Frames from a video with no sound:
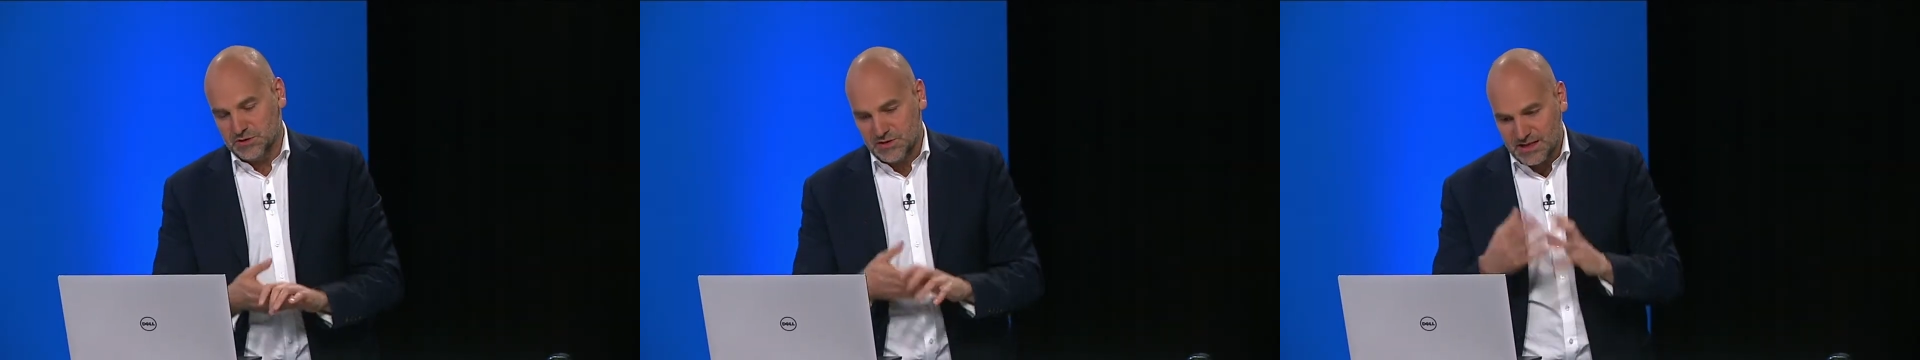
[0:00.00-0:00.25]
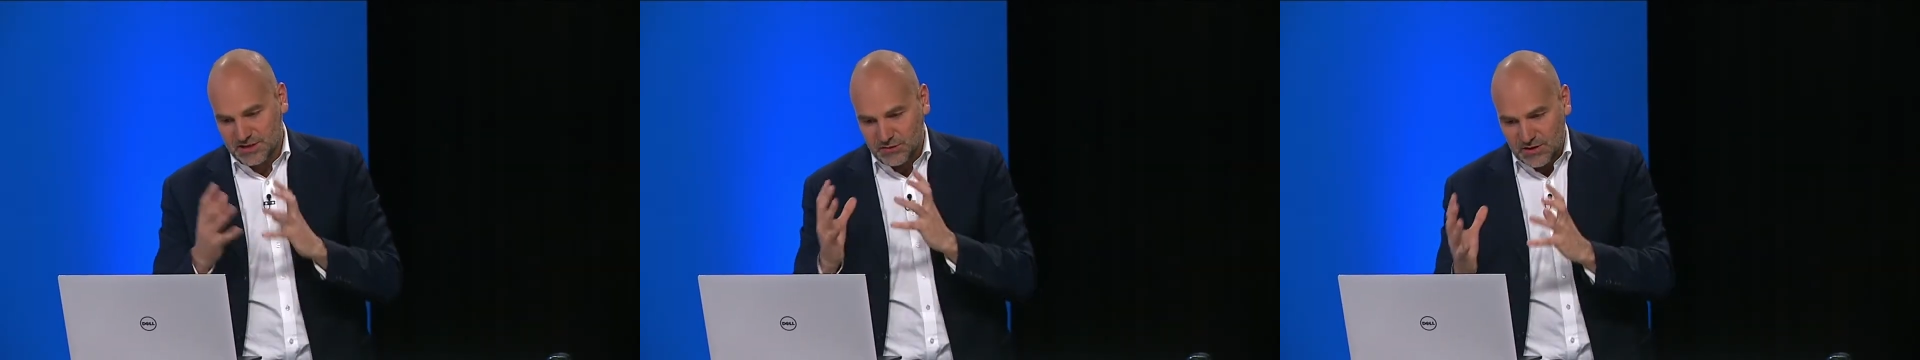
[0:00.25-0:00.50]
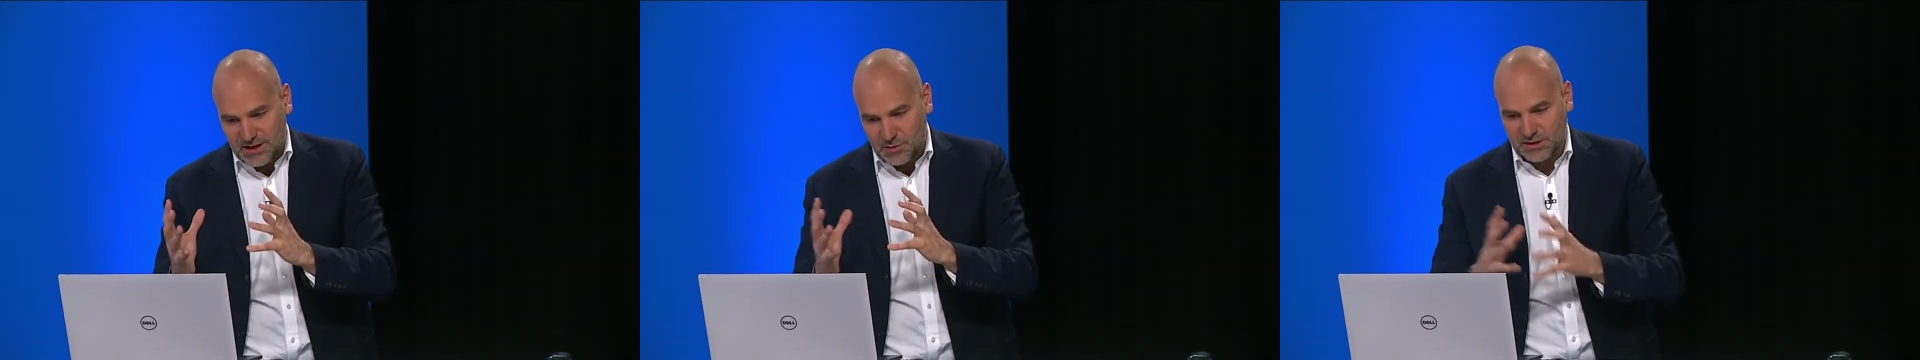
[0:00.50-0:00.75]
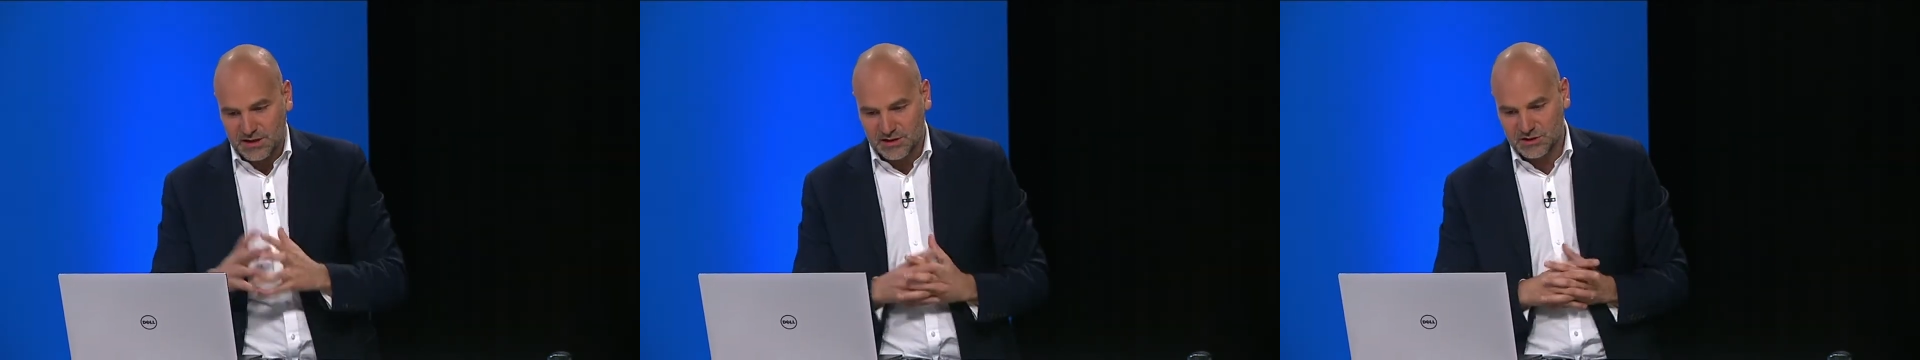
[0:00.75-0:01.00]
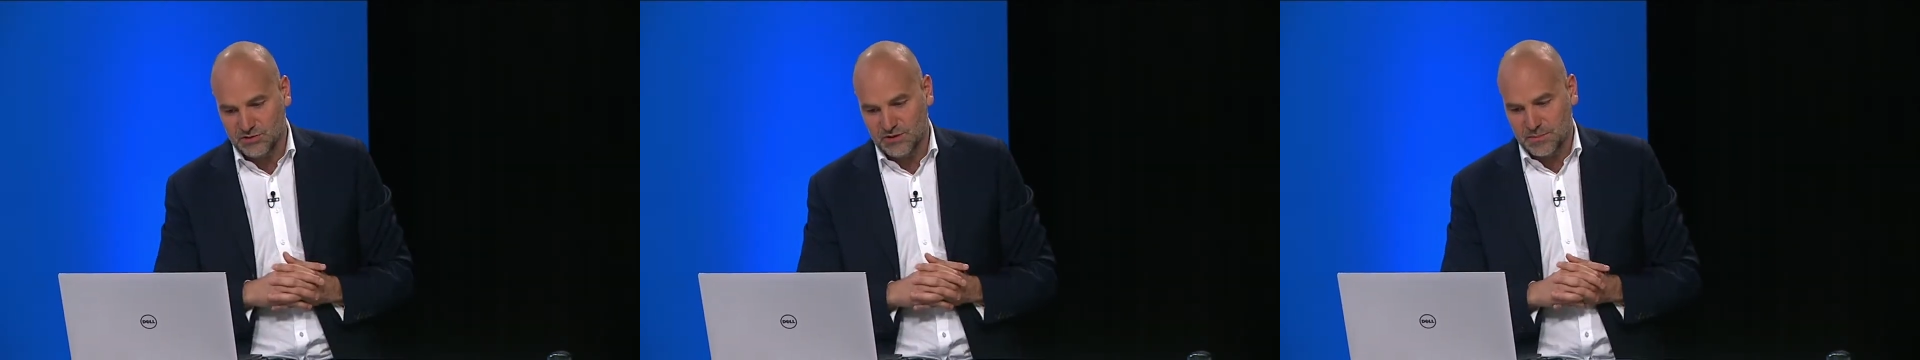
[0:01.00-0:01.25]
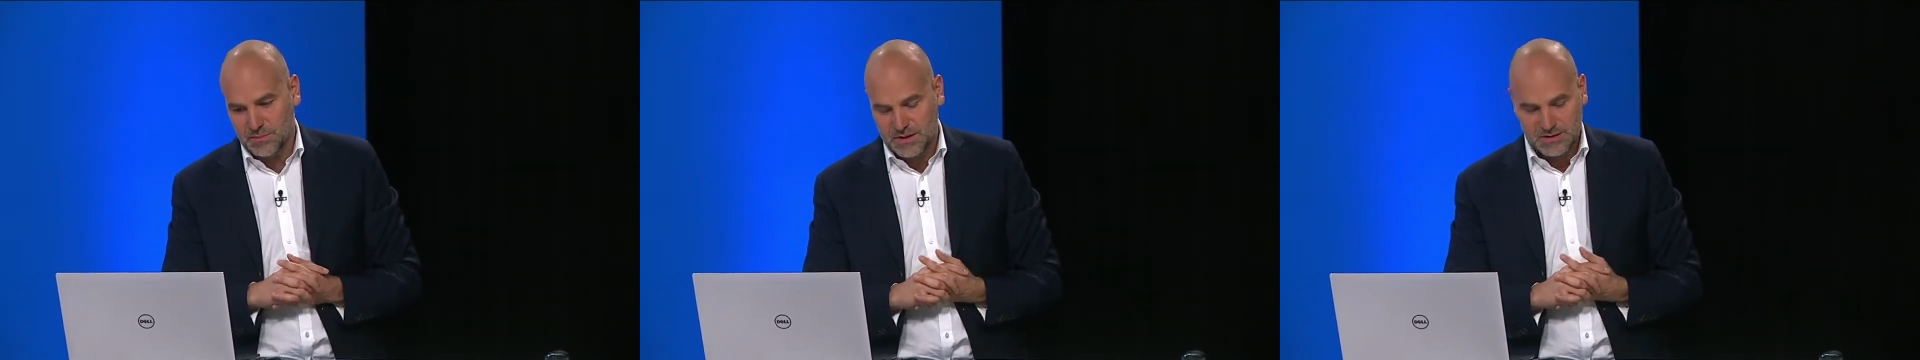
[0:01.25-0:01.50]
So that's really what
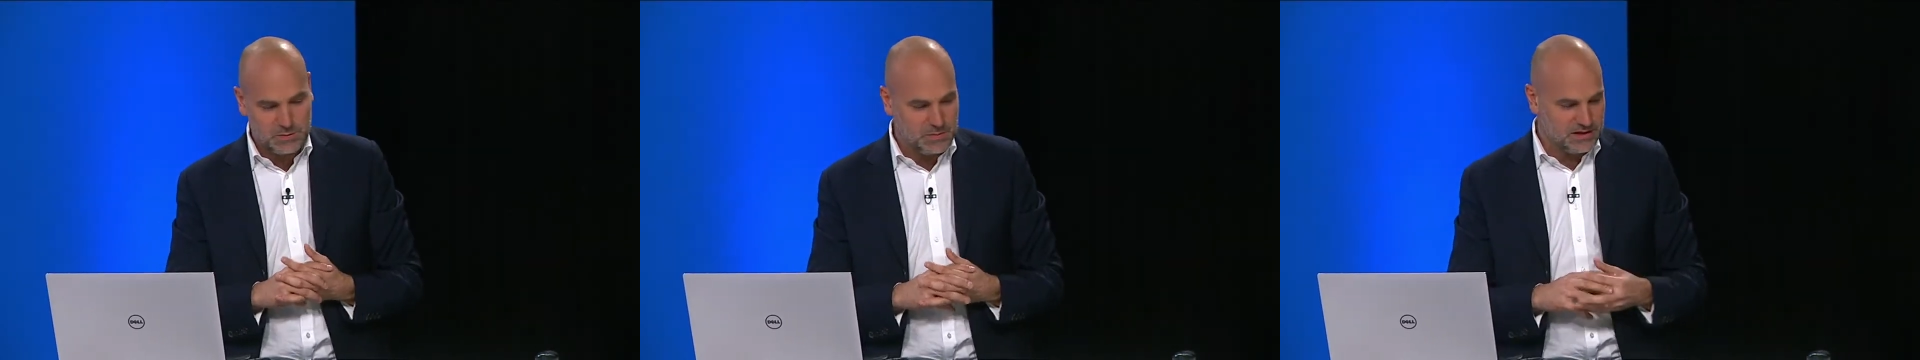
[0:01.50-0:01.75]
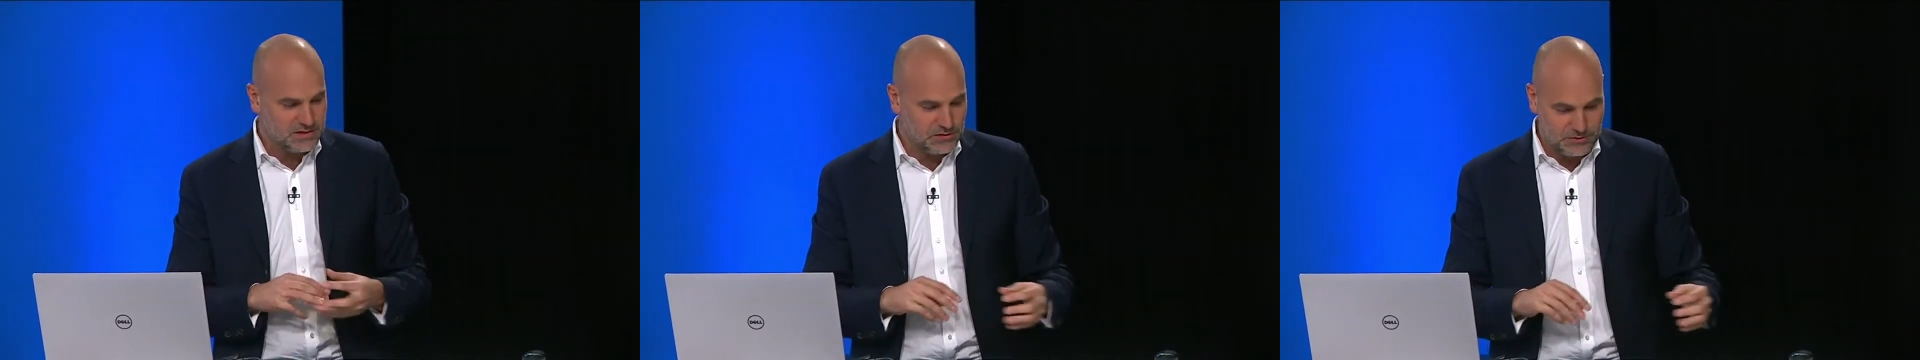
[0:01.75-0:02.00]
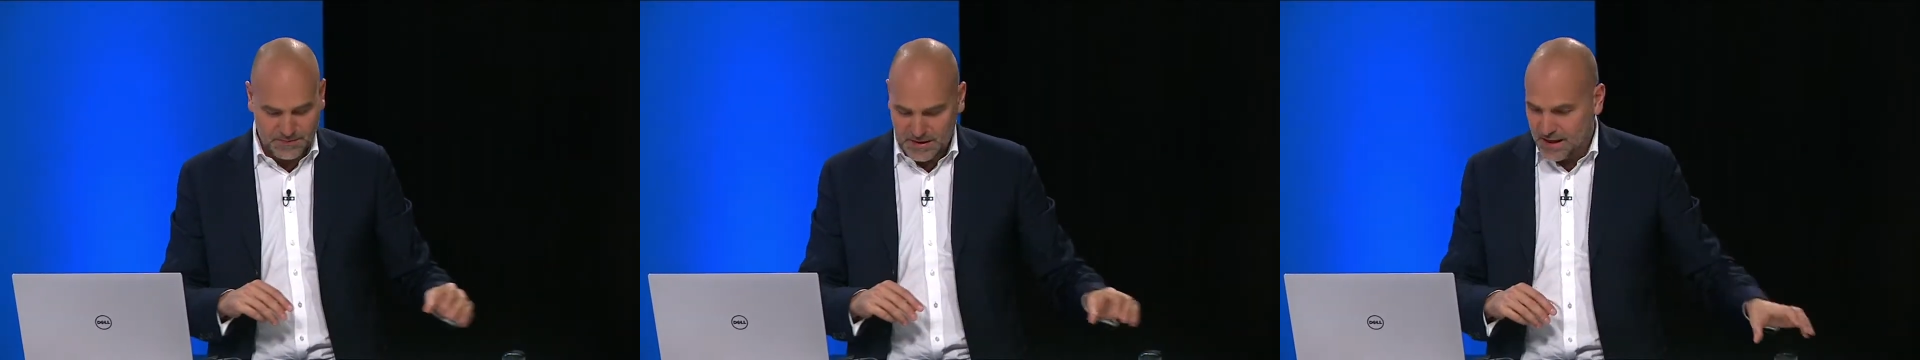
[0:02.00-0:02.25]
ConjureUp speaks to.